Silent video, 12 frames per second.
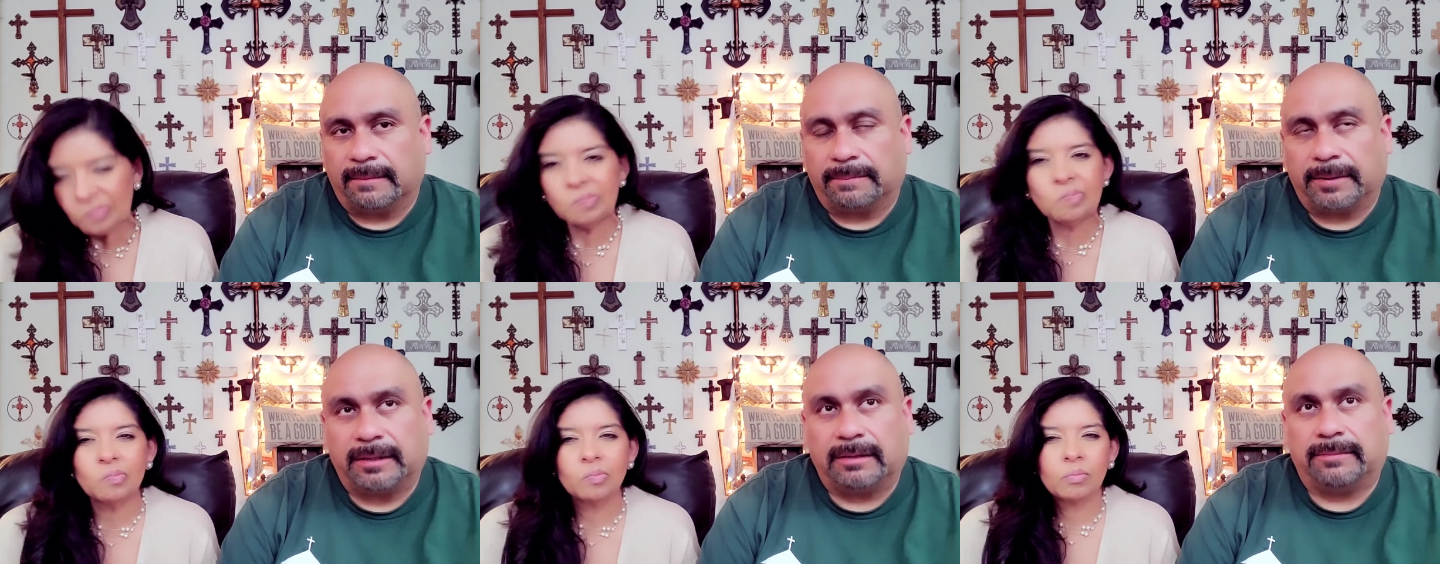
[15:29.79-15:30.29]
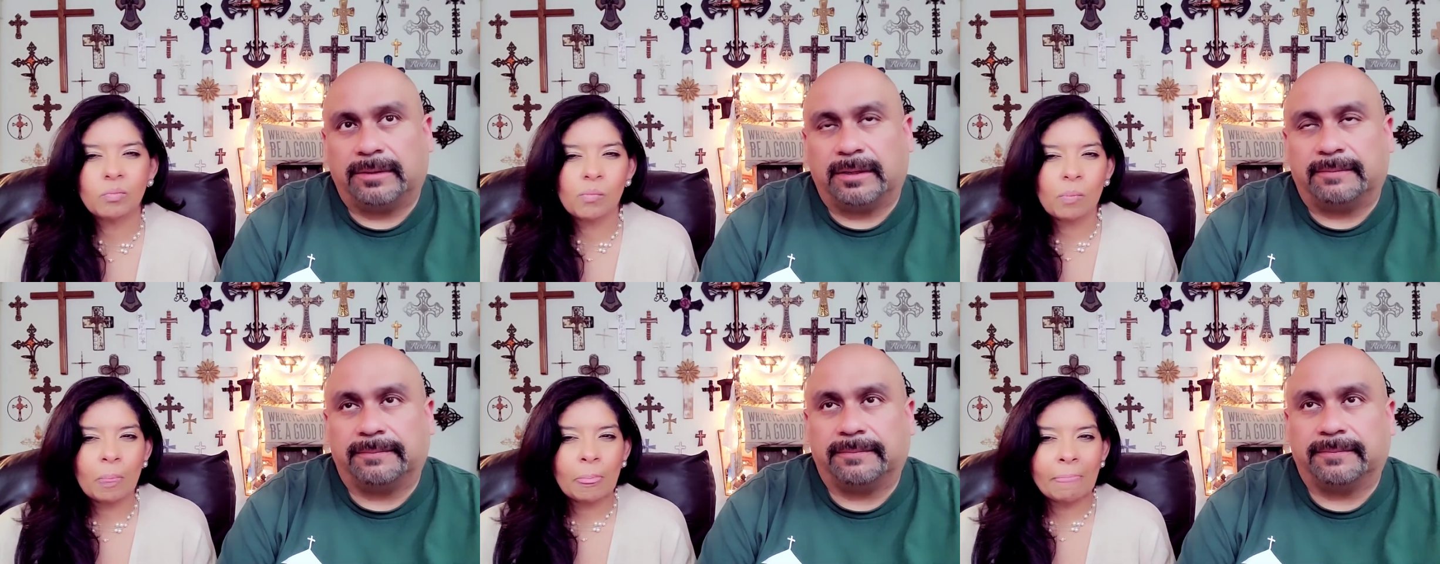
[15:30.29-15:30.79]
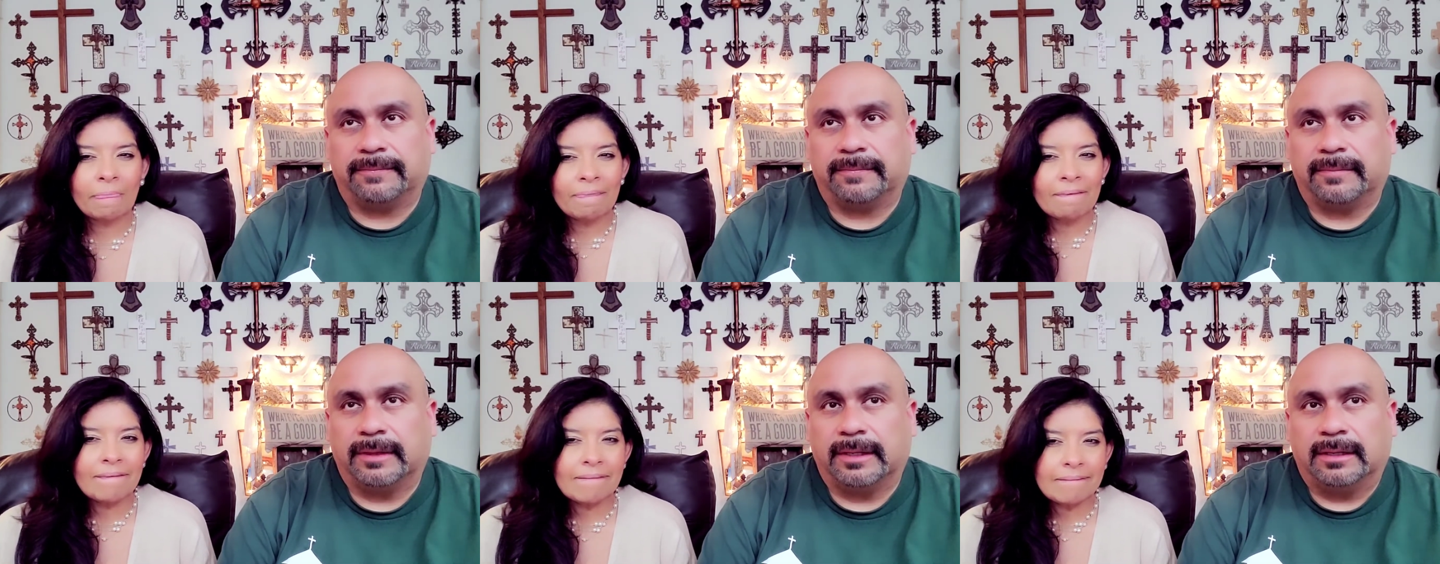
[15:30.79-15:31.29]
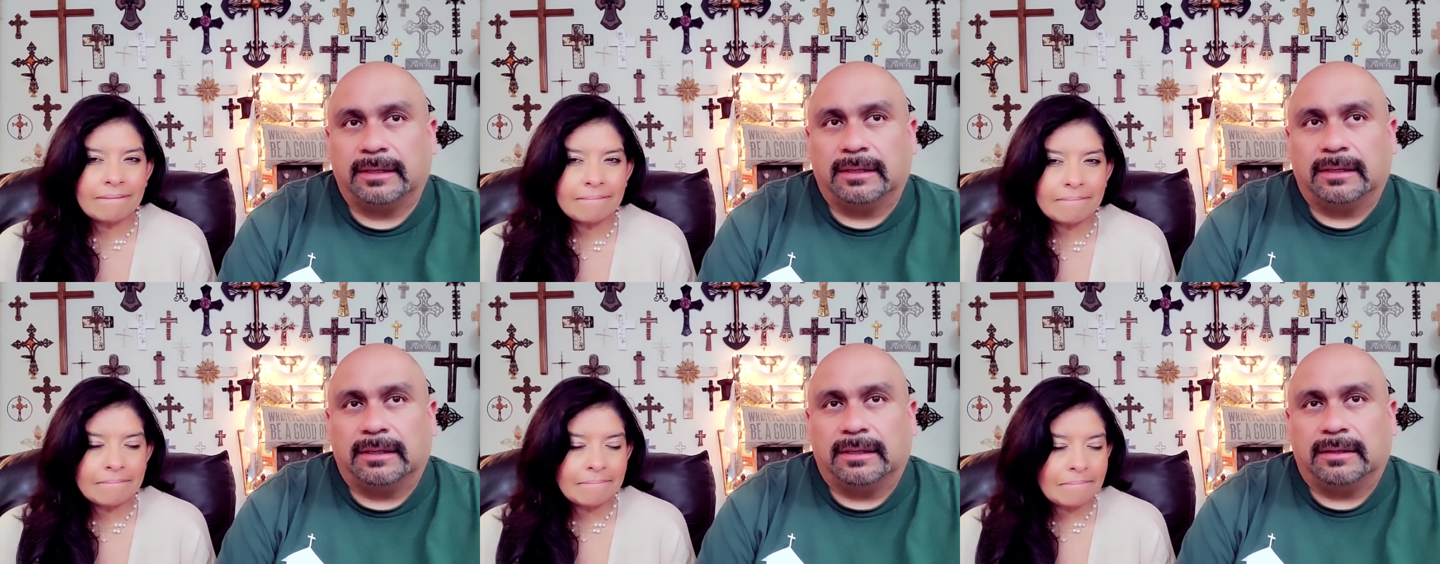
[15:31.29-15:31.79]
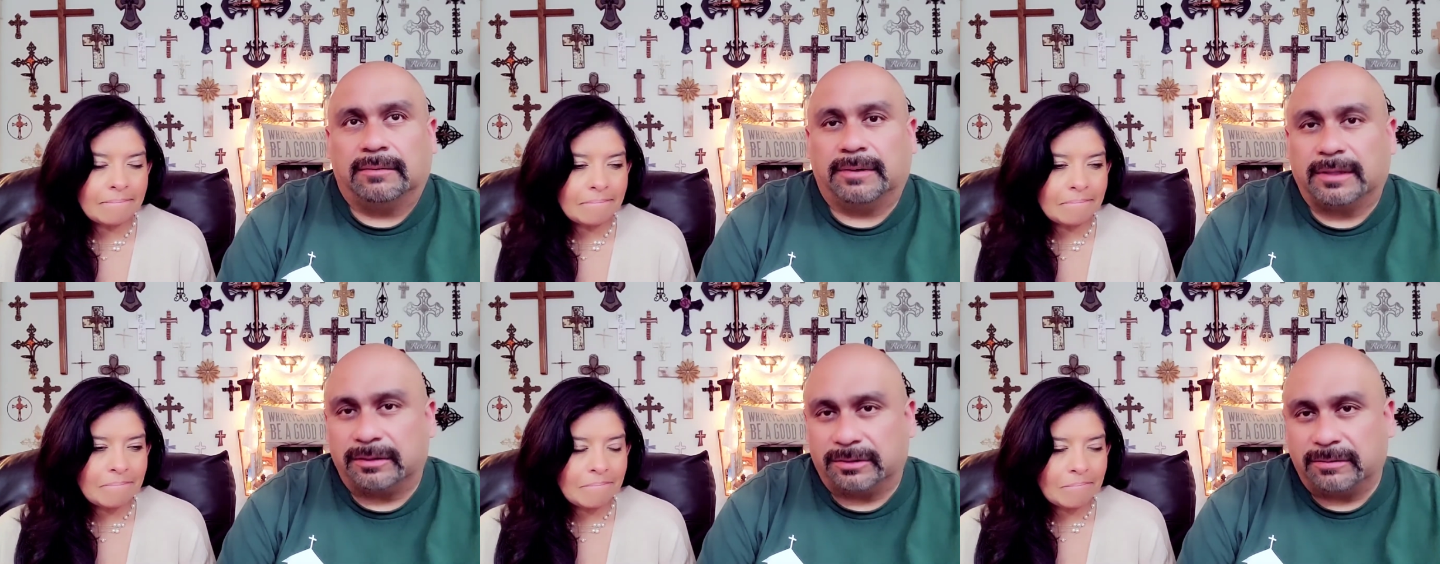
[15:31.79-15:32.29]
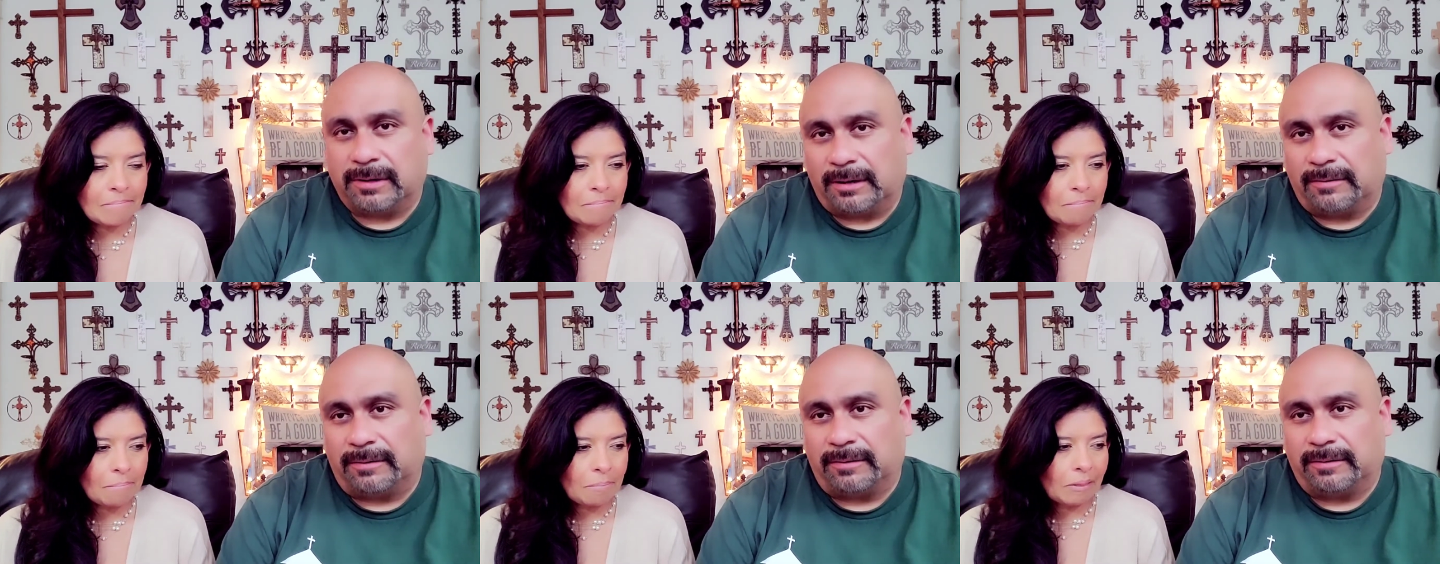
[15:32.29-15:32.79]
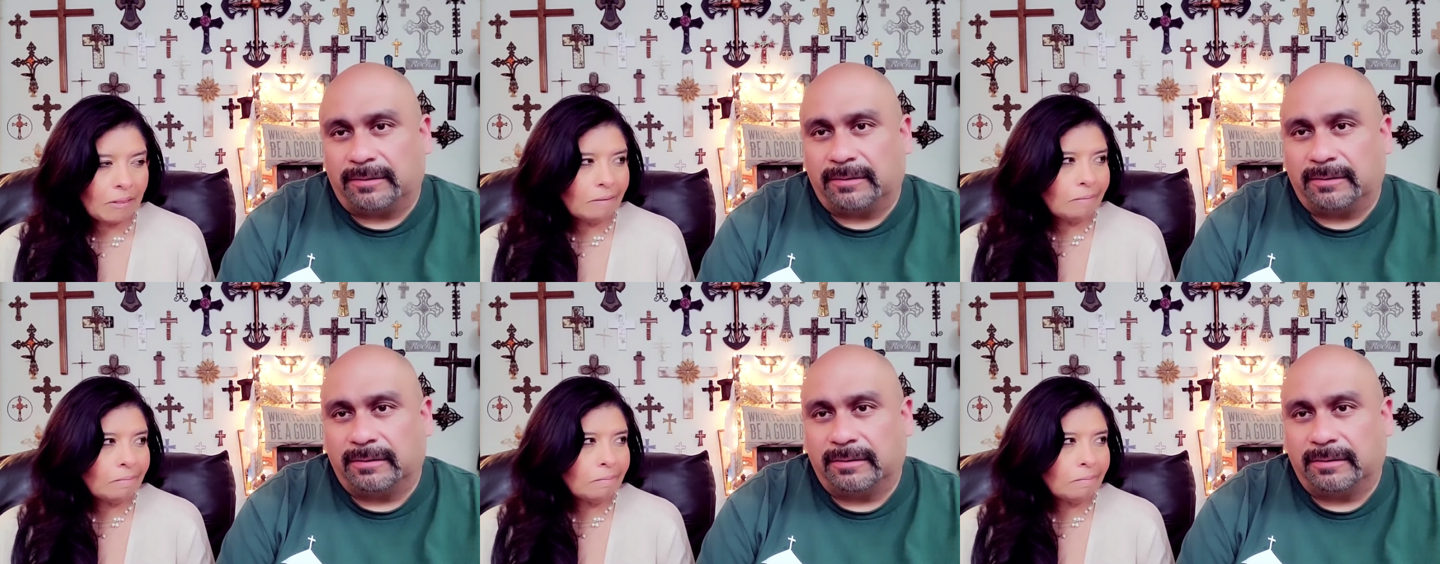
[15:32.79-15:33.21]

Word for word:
Speaker 1: Picked them up. Within two hours,